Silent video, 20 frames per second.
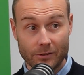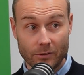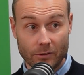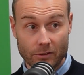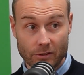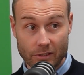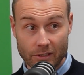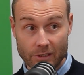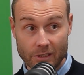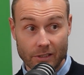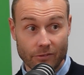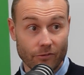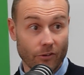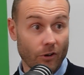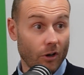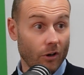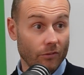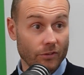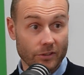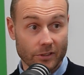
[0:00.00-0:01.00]

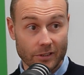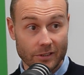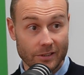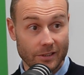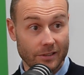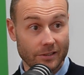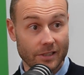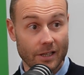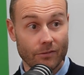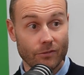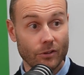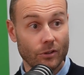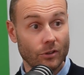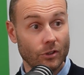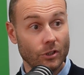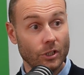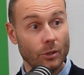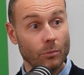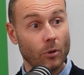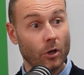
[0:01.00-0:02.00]
65,
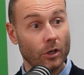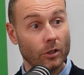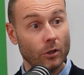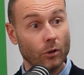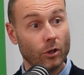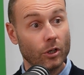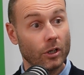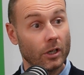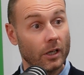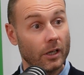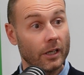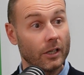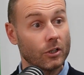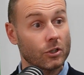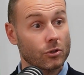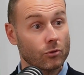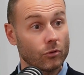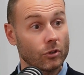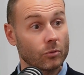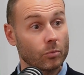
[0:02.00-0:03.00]
67. You might look at an
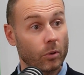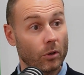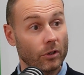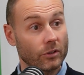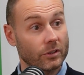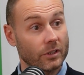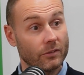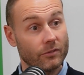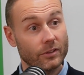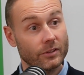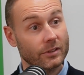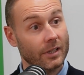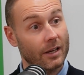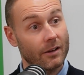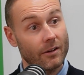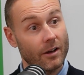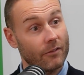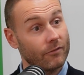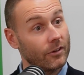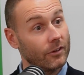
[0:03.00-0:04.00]
insurance policy for, say,
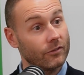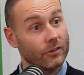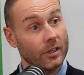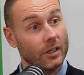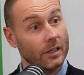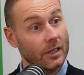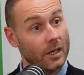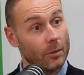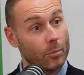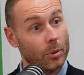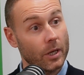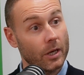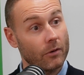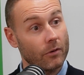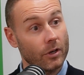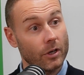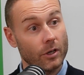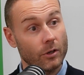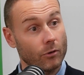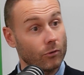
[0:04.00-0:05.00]
a 15-year
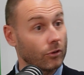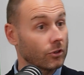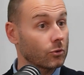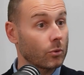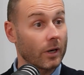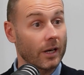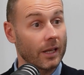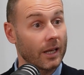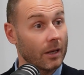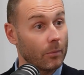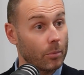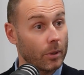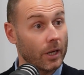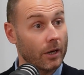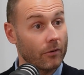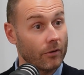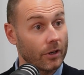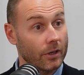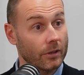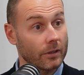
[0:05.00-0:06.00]
period or a 20-year
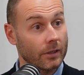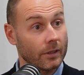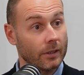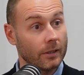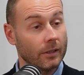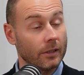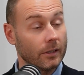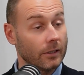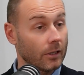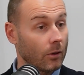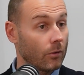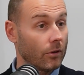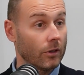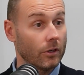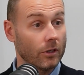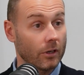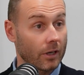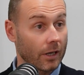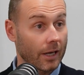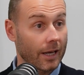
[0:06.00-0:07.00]
period, knowing that
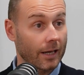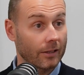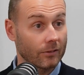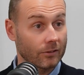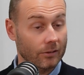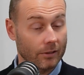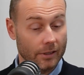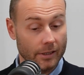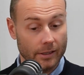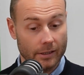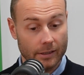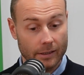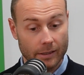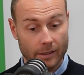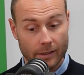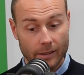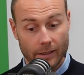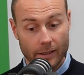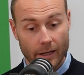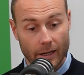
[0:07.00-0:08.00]
you can cancel it.
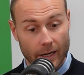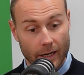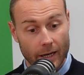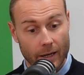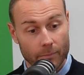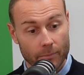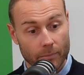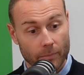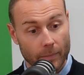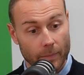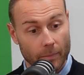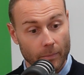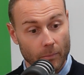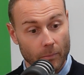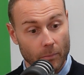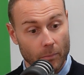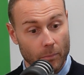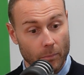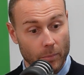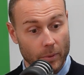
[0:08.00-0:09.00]

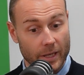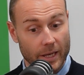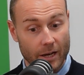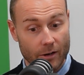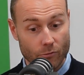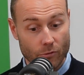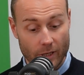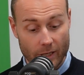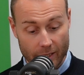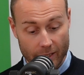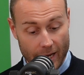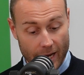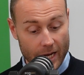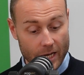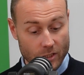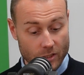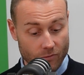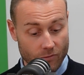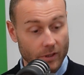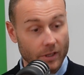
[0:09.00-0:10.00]
But yeah, really,
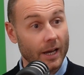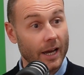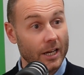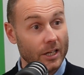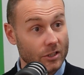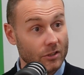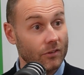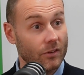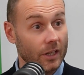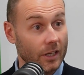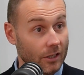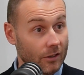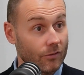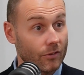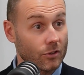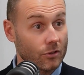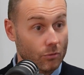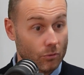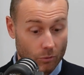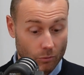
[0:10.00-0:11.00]
age of the
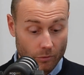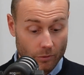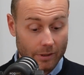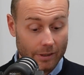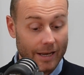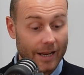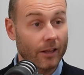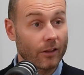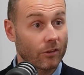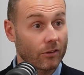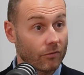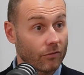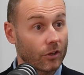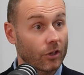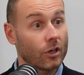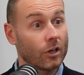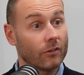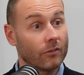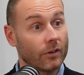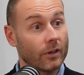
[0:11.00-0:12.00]
individual, length of the
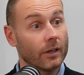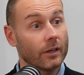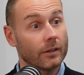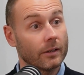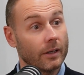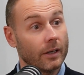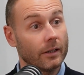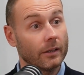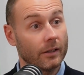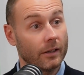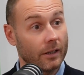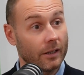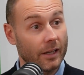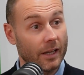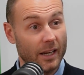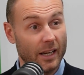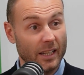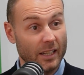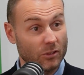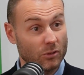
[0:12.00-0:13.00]
cover, and
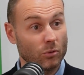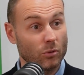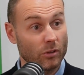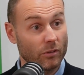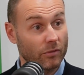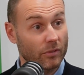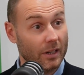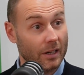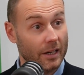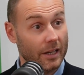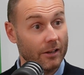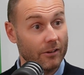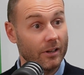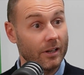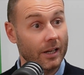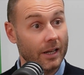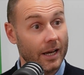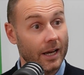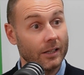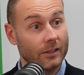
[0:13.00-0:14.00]
any sort of clear
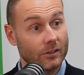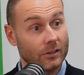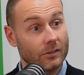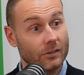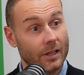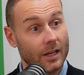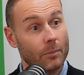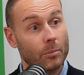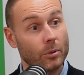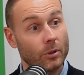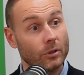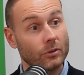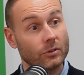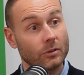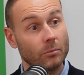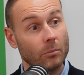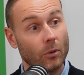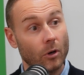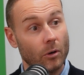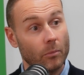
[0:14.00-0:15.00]
indicators that
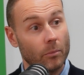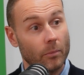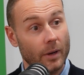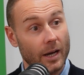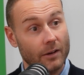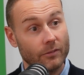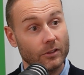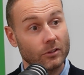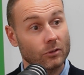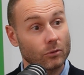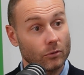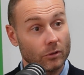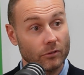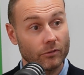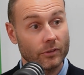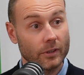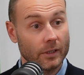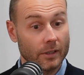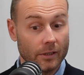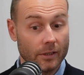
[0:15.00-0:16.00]
person might have a sort of